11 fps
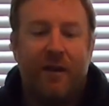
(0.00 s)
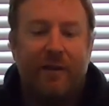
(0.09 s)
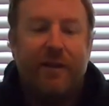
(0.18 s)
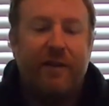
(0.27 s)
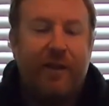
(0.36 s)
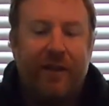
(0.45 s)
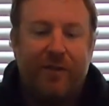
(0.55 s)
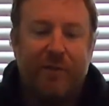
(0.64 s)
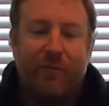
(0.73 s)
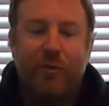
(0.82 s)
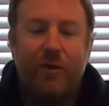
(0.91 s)
Does have
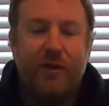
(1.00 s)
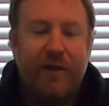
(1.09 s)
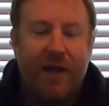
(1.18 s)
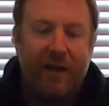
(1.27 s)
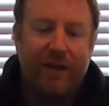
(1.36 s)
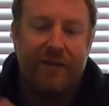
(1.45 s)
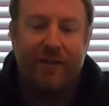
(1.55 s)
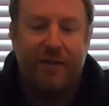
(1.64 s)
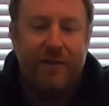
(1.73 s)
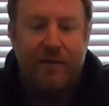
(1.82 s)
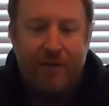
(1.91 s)
some really nice,
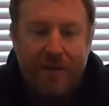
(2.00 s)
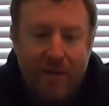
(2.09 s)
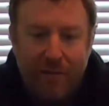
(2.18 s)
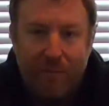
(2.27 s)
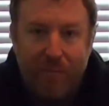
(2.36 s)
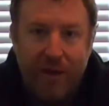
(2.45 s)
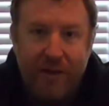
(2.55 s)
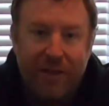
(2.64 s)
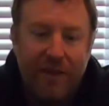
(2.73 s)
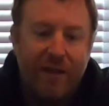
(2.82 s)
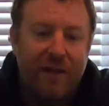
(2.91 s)

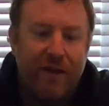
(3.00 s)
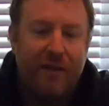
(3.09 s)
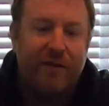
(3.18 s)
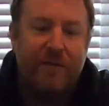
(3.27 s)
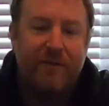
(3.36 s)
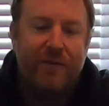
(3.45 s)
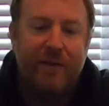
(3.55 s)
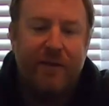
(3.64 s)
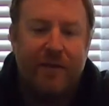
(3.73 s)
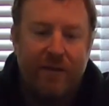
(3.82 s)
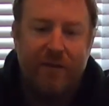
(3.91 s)
big, thick,
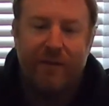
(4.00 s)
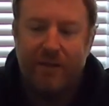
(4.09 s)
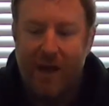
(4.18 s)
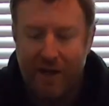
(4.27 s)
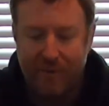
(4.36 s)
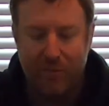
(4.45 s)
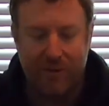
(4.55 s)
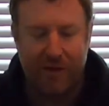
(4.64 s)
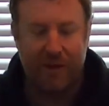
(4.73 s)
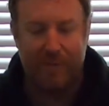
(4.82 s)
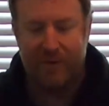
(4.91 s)
lockable
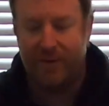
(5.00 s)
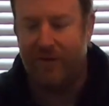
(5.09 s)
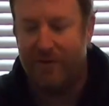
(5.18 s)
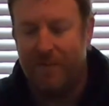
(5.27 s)
clips.